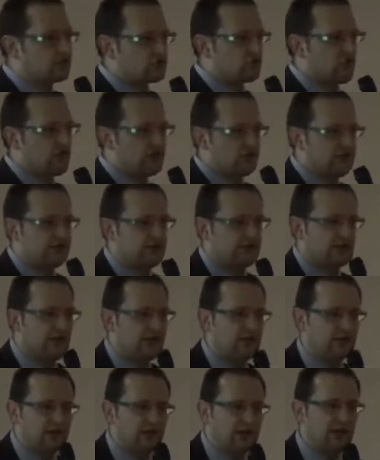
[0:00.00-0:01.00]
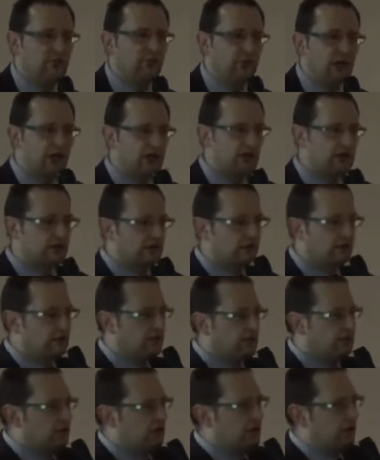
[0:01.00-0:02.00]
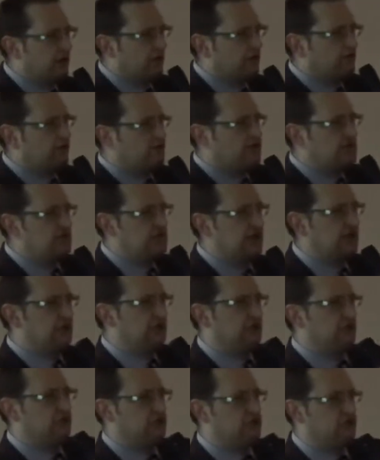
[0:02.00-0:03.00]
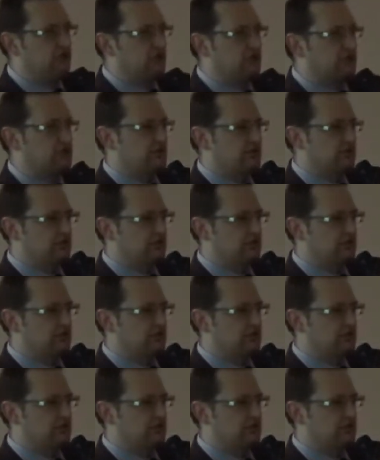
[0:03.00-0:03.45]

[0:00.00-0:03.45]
tried to tackle that, Mark. I've set up a trust